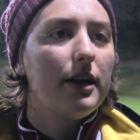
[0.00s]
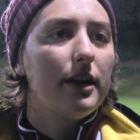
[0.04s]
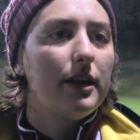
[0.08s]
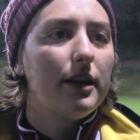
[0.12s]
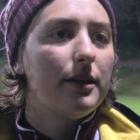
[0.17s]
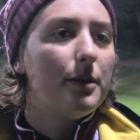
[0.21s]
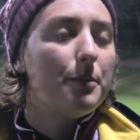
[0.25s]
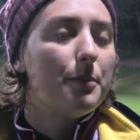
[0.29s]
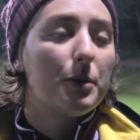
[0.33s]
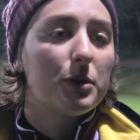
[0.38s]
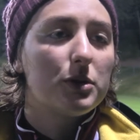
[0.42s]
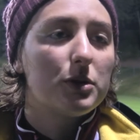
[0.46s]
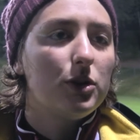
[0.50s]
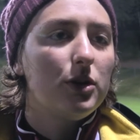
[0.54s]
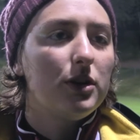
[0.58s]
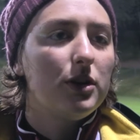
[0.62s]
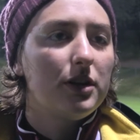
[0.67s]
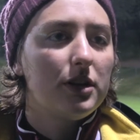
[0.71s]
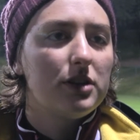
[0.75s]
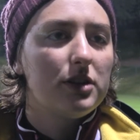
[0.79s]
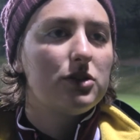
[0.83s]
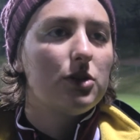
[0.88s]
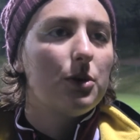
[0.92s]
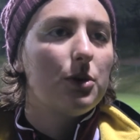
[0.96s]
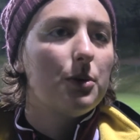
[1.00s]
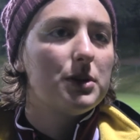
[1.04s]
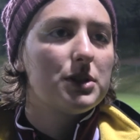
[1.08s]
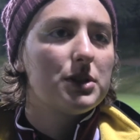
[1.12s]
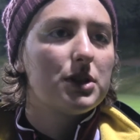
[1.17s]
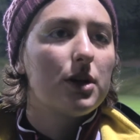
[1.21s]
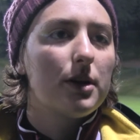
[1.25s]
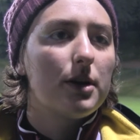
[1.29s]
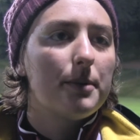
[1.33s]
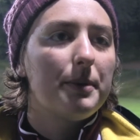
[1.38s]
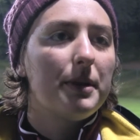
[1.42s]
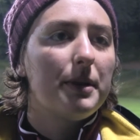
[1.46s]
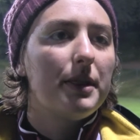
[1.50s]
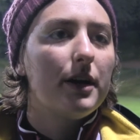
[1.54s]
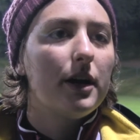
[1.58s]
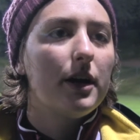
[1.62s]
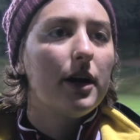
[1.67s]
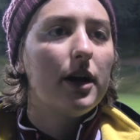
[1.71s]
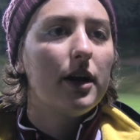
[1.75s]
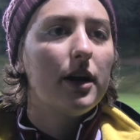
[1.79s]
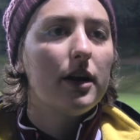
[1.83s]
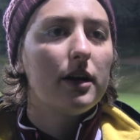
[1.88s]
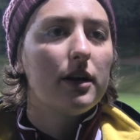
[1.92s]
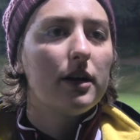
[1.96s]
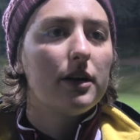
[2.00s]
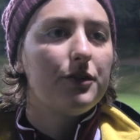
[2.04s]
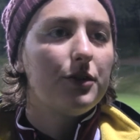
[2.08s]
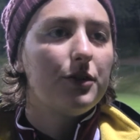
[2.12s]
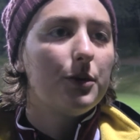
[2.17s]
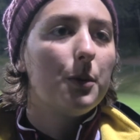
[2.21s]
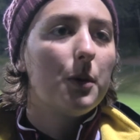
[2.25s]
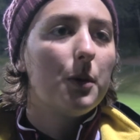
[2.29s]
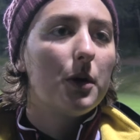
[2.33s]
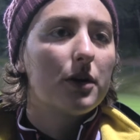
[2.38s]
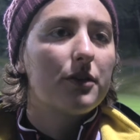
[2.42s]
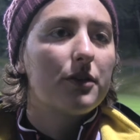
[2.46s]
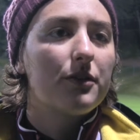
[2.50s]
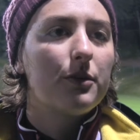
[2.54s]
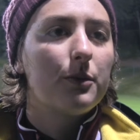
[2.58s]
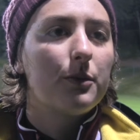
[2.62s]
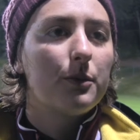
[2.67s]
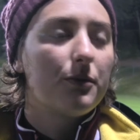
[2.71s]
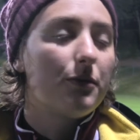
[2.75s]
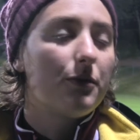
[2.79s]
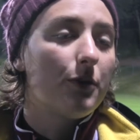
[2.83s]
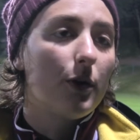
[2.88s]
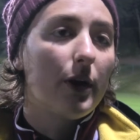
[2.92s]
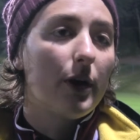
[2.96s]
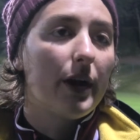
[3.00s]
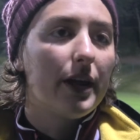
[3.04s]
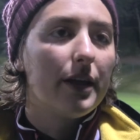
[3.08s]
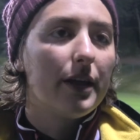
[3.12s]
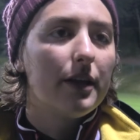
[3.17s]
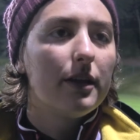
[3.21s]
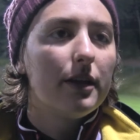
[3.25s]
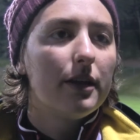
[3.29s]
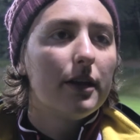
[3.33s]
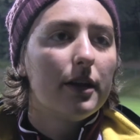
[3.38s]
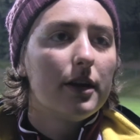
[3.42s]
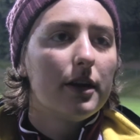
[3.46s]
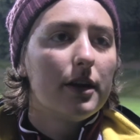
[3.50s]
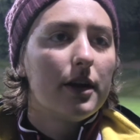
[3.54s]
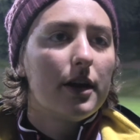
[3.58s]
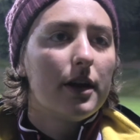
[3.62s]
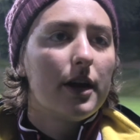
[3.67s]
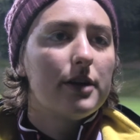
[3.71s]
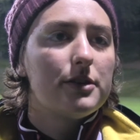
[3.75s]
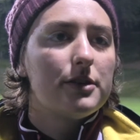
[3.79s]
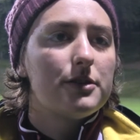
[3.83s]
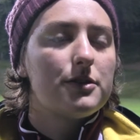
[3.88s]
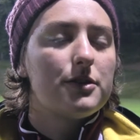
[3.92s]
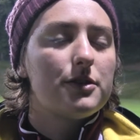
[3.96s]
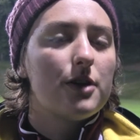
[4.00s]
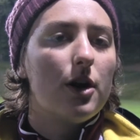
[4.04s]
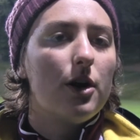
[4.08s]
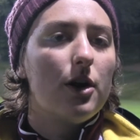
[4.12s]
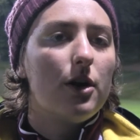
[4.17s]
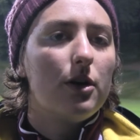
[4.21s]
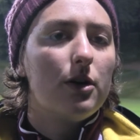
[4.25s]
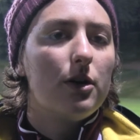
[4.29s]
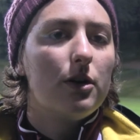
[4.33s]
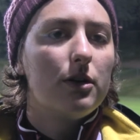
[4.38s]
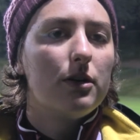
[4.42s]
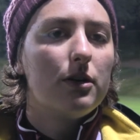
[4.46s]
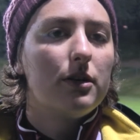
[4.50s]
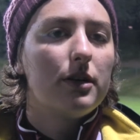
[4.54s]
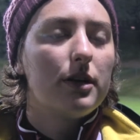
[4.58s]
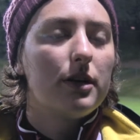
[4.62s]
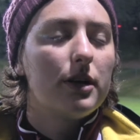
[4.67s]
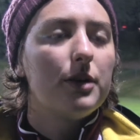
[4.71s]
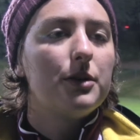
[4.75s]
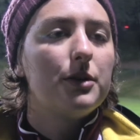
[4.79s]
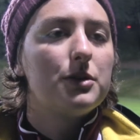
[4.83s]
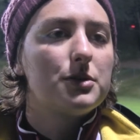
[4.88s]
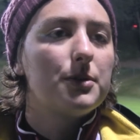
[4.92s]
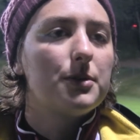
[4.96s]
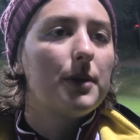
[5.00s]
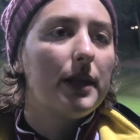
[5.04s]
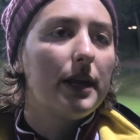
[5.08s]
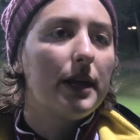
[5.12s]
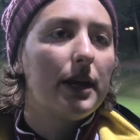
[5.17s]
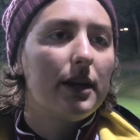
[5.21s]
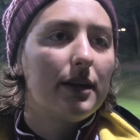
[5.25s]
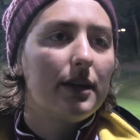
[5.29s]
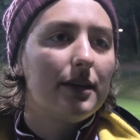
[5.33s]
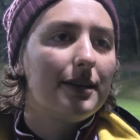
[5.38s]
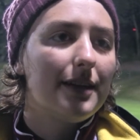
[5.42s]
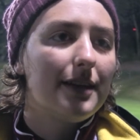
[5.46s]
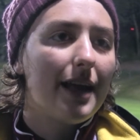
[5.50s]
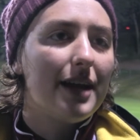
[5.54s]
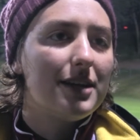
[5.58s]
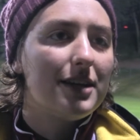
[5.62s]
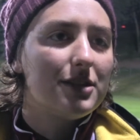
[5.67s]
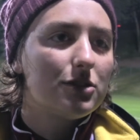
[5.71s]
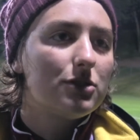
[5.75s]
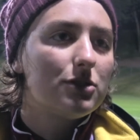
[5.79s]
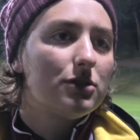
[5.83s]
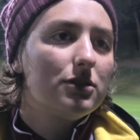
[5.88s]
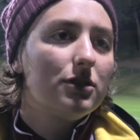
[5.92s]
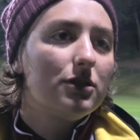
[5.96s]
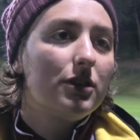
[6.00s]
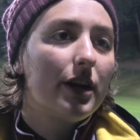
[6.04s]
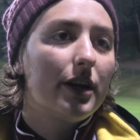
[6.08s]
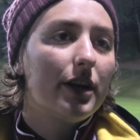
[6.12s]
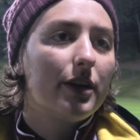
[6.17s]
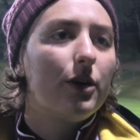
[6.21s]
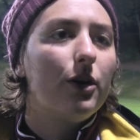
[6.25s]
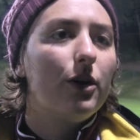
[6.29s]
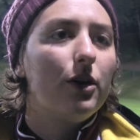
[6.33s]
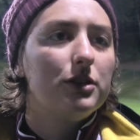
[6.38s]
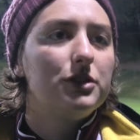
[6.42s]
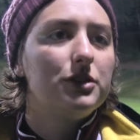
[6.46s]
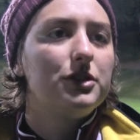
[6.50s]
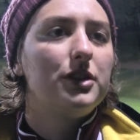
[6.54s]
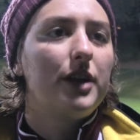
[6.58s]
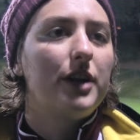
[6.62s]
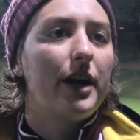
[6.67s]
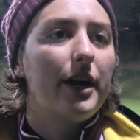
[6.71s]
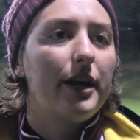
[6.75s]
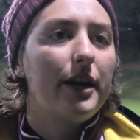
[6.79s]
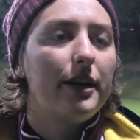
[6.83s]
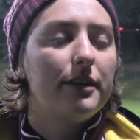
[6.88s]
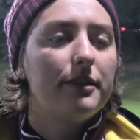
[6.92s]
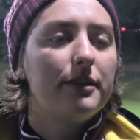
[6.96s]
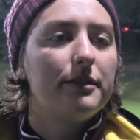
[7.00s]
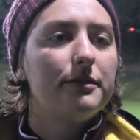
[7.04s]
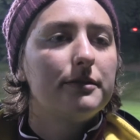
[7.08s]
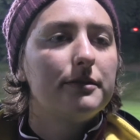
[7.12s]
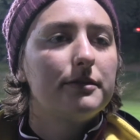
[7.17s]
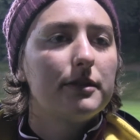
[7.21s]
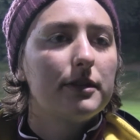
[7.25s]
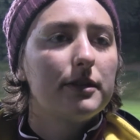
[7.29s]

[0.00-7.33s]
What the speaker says: the opportunity is always going to be there if you work for it. So it was really nice to get a goal tonight.